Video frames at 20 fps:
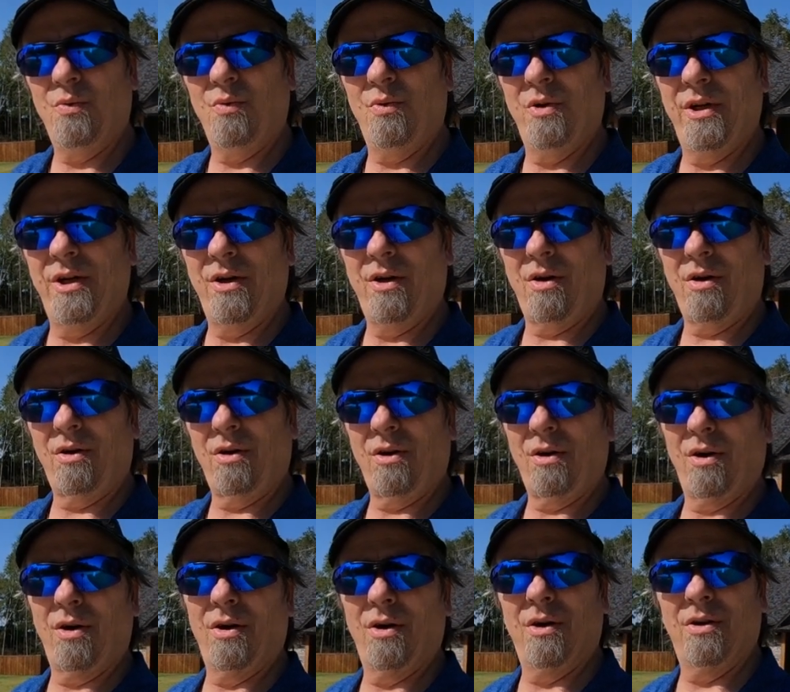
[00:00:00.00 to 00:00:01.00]
We
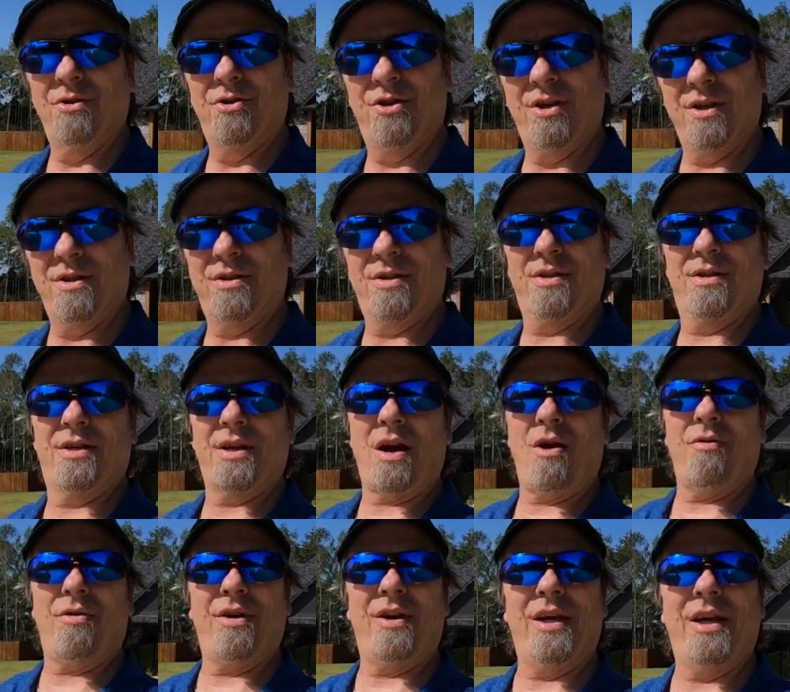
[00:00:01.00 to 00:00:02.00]
are just
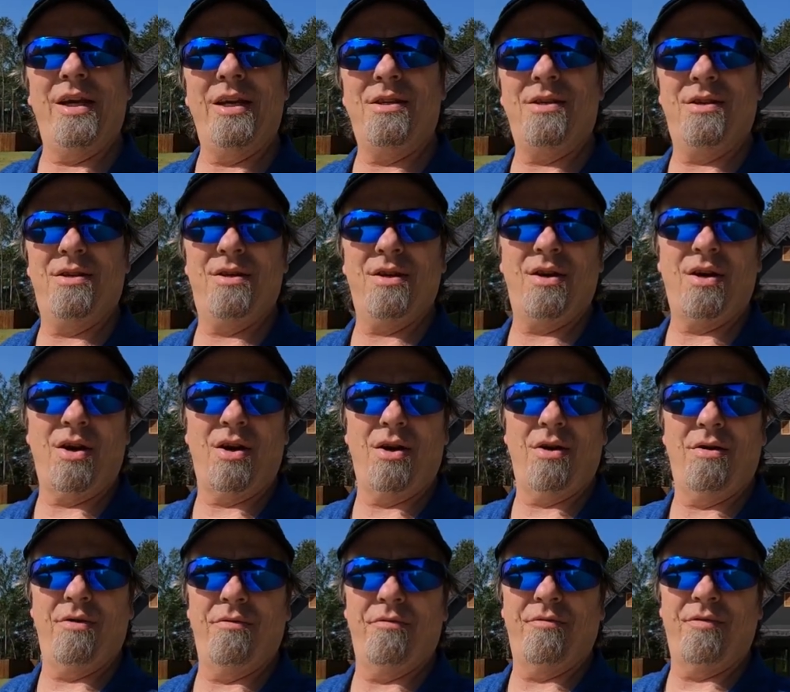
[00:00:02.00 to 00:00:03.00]
southeast
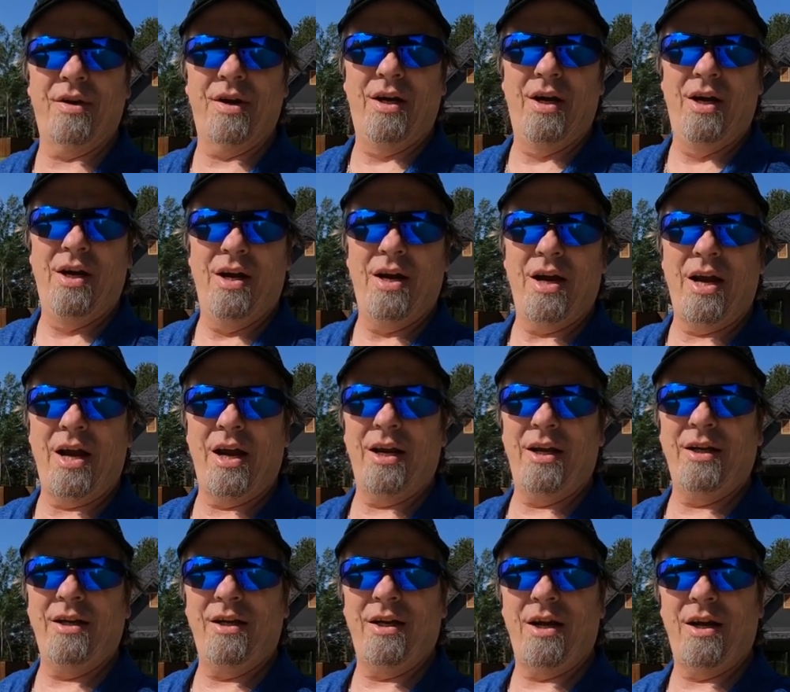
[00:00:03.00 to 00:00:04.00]
of
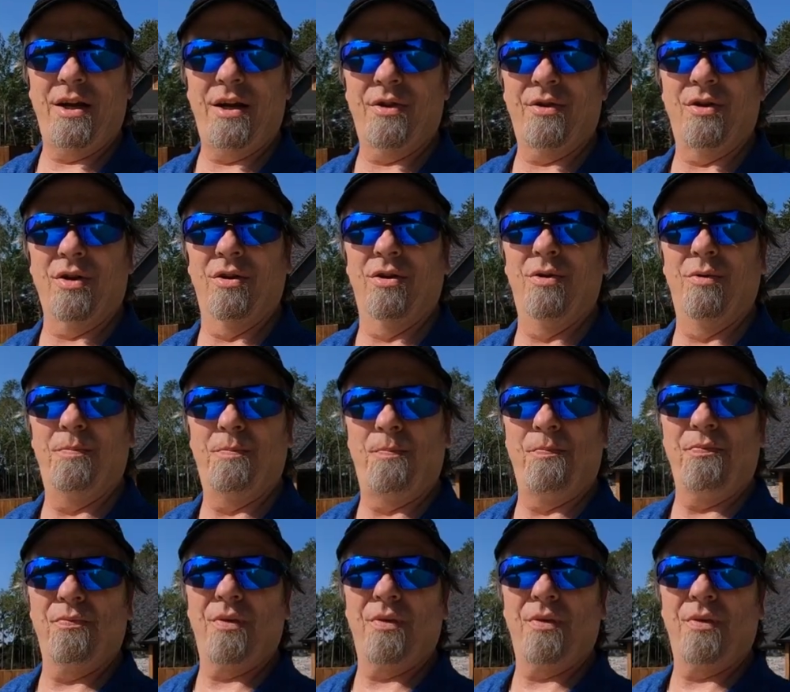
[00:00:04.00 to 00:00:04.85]
80 and the Loop,